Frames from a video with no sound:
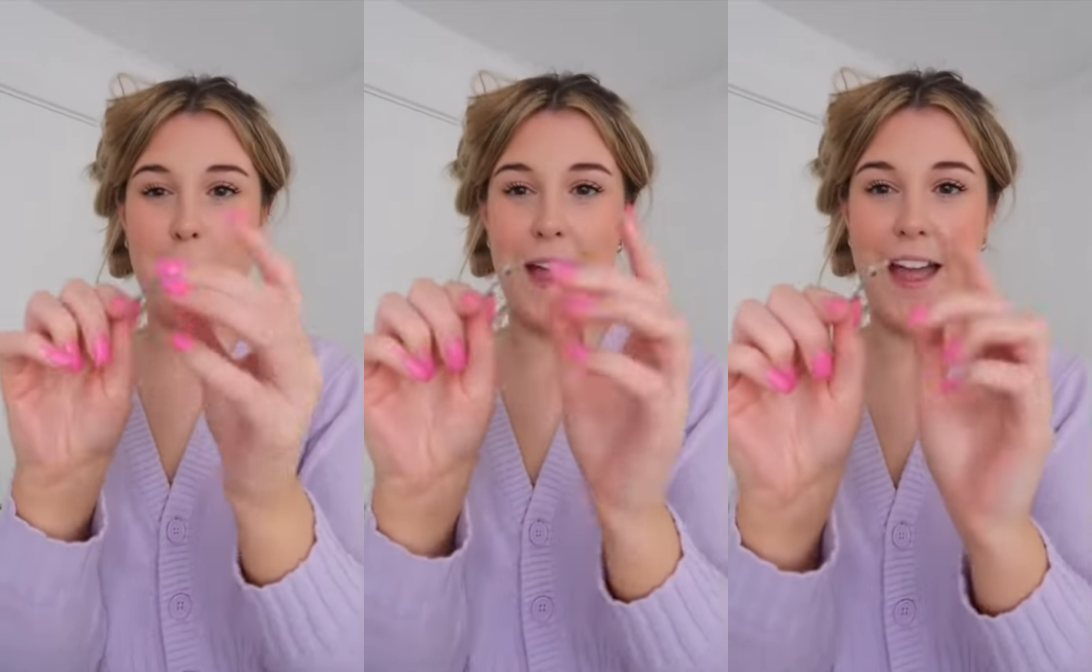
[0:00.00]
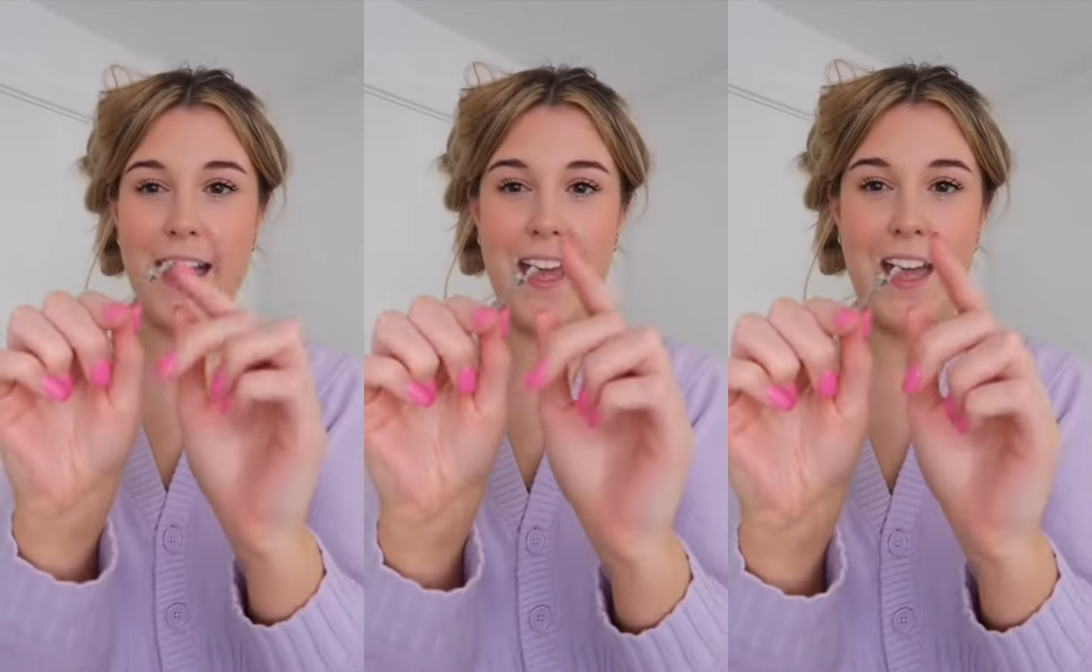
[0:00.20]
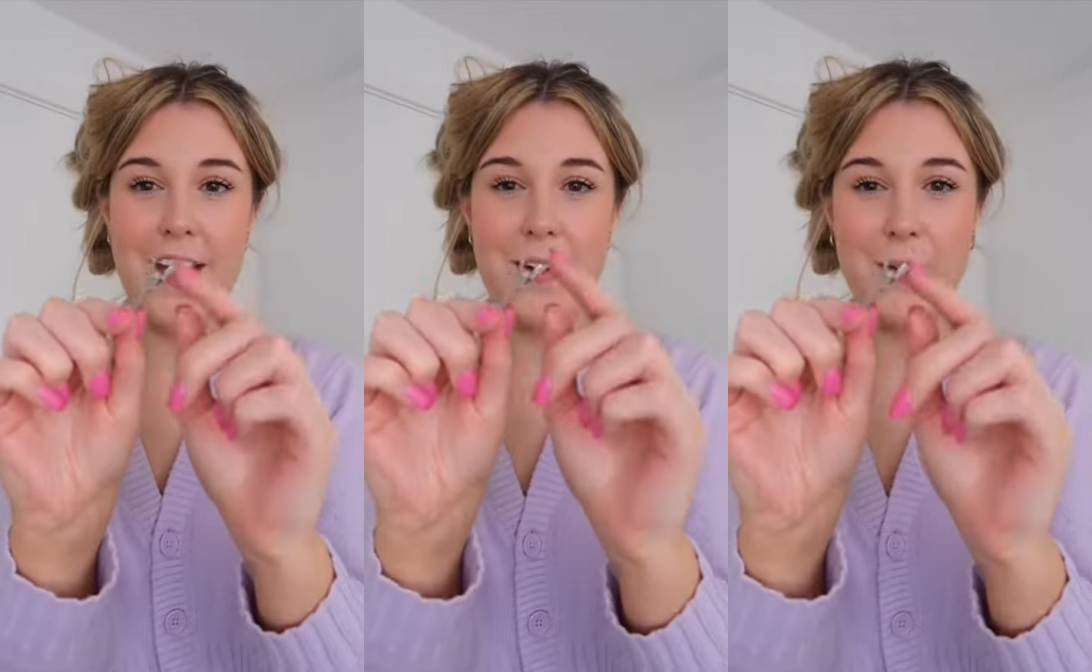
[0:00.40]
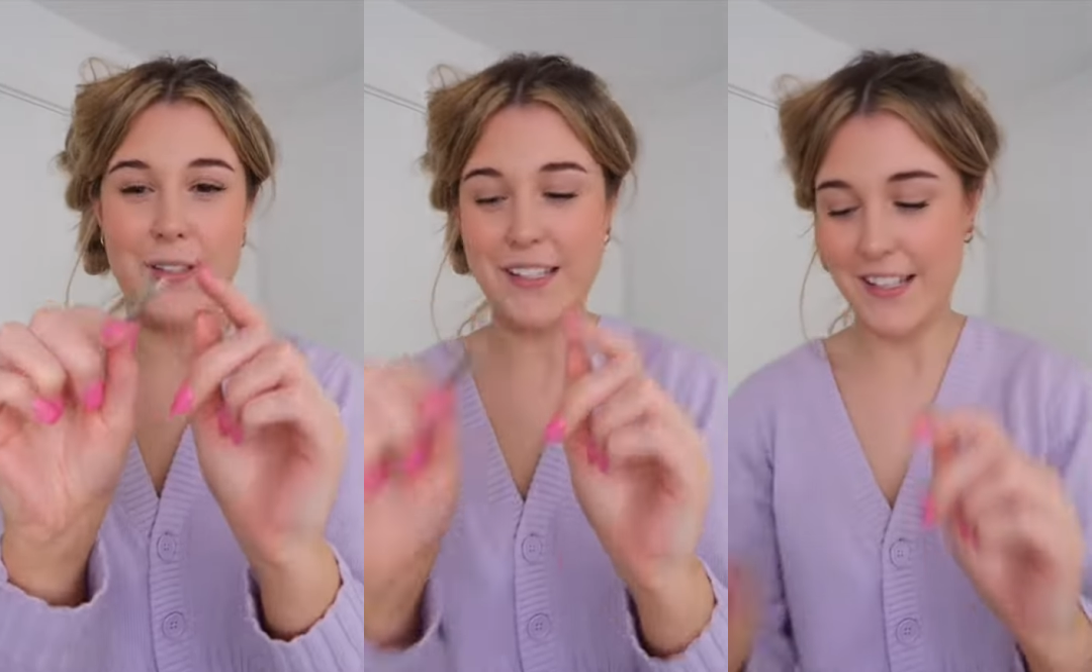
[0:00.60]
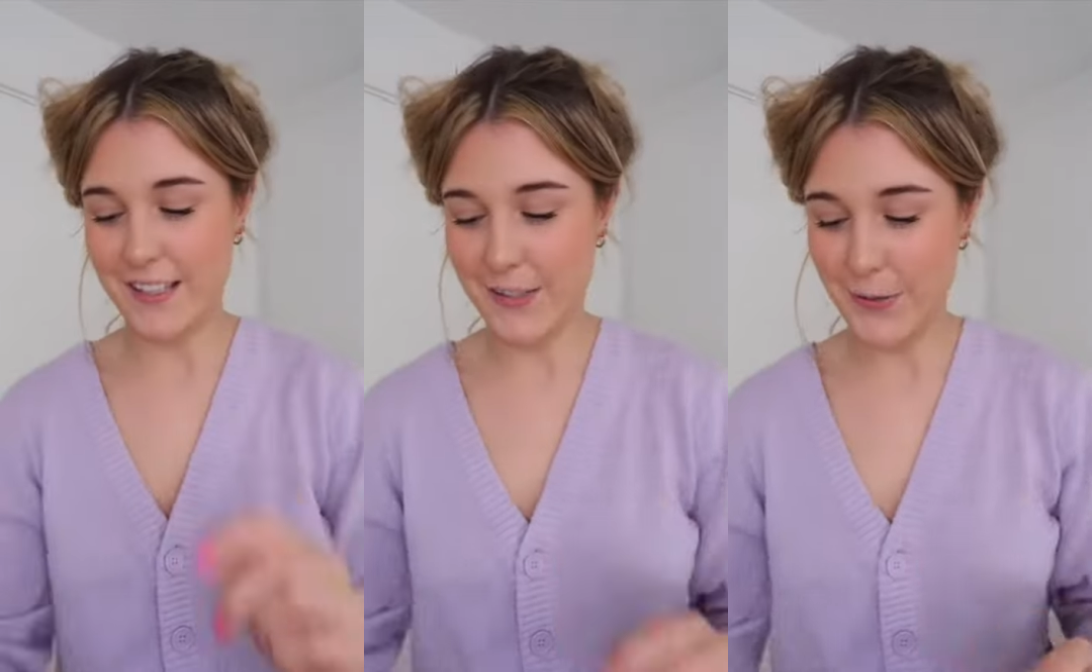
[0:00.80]
hair always
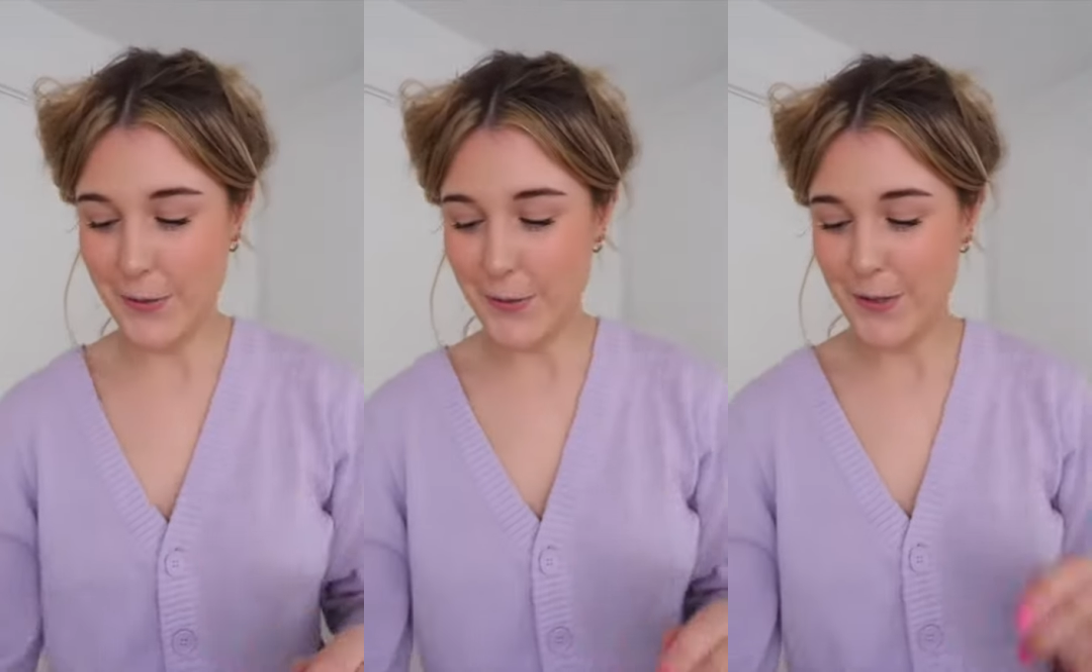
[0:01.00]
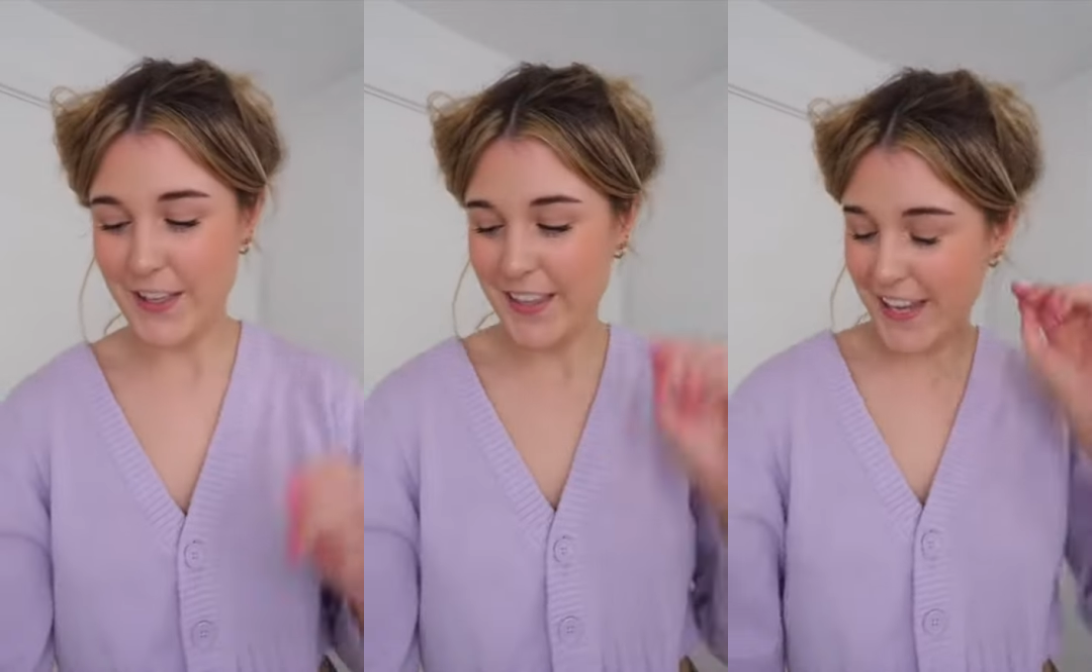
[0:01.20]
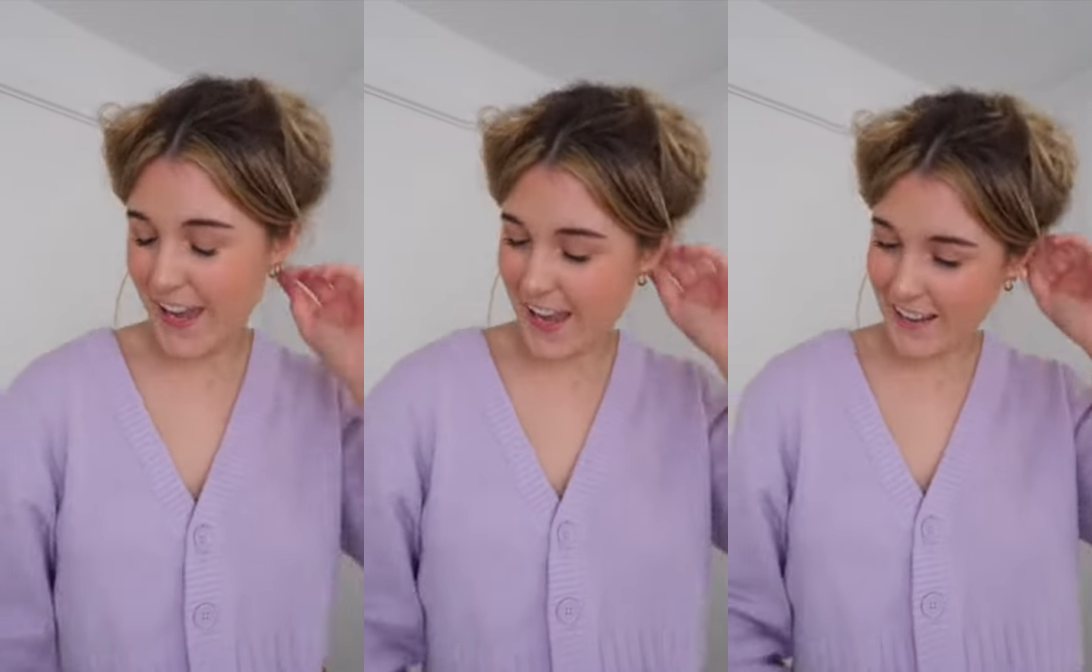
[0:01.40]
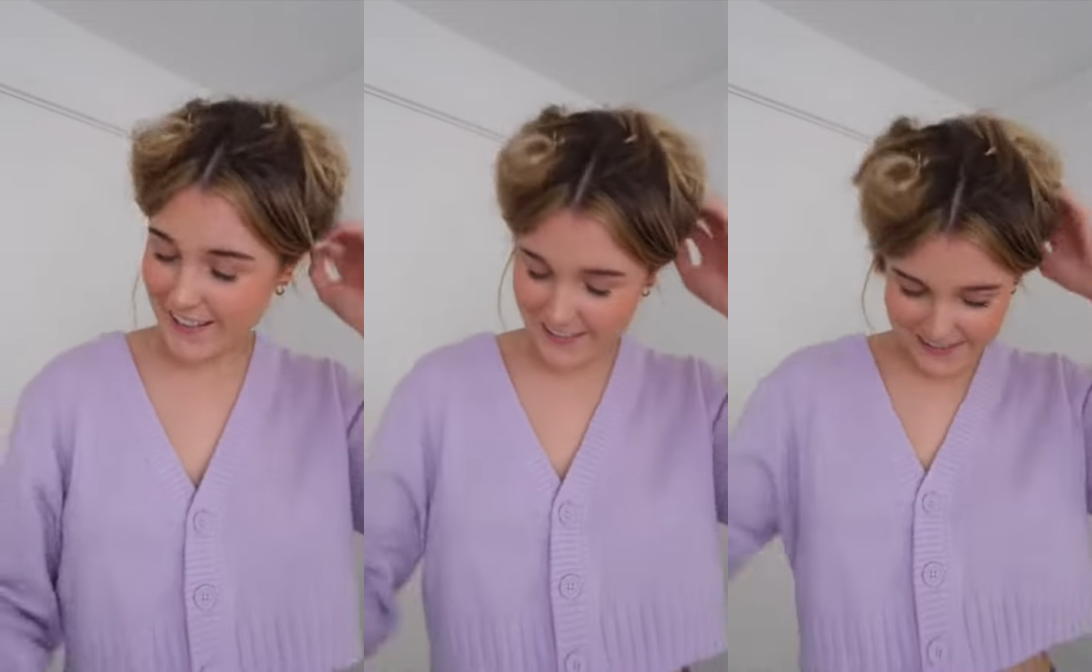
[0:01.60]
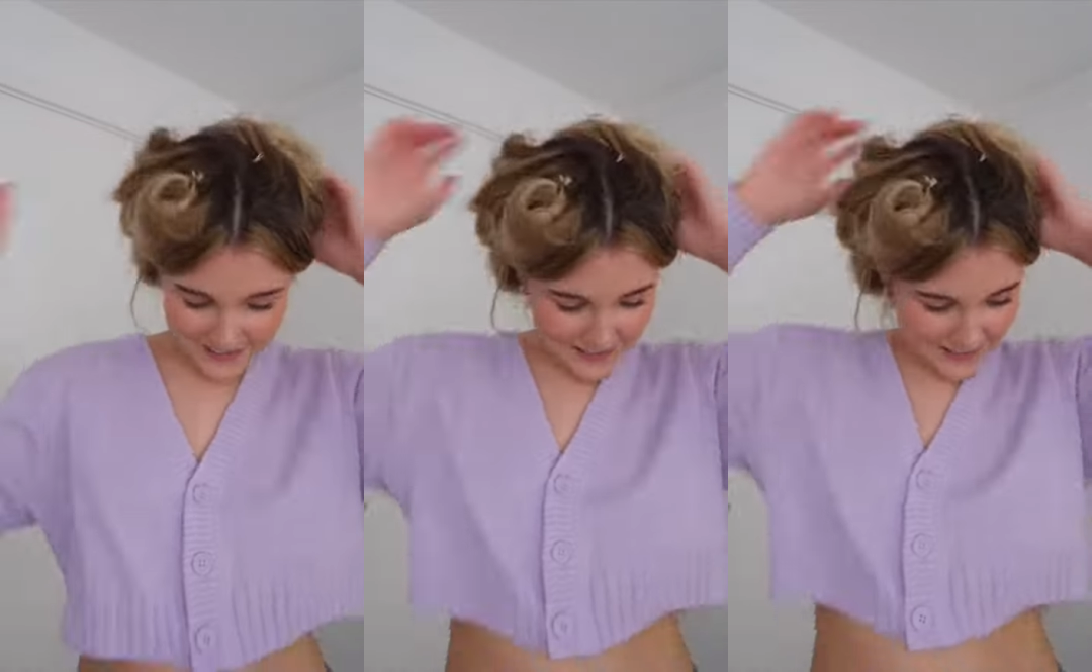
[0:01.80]
gets caught in the end.